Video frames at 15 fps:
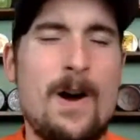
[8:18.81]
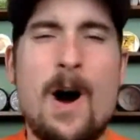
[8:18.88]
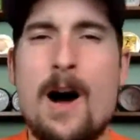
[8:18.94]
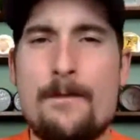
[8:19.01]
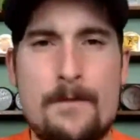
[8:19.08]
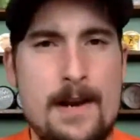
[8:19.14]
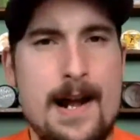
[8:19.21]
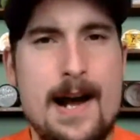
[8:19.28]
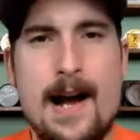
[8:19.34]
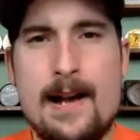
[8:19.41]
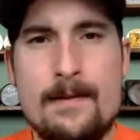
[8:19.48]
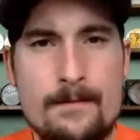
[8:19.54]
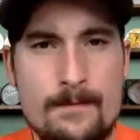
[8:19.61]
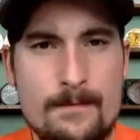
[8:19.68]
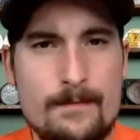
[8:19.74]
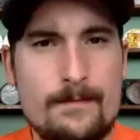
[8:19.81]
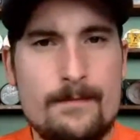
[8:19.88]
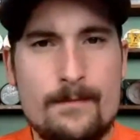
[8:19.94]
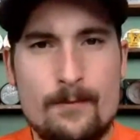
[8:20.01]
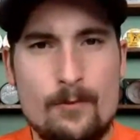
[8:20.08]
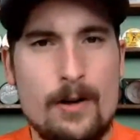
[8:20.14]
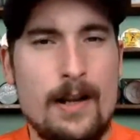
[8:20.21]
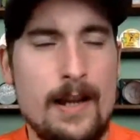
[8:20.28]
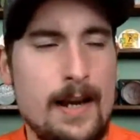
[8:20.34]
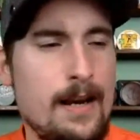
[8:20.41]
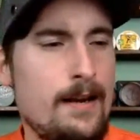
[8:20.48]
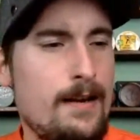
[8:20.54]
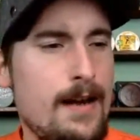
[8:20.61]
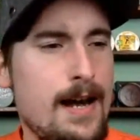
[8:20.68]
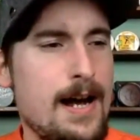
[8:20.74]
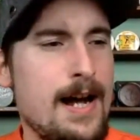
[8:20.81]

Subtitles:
off and on, really.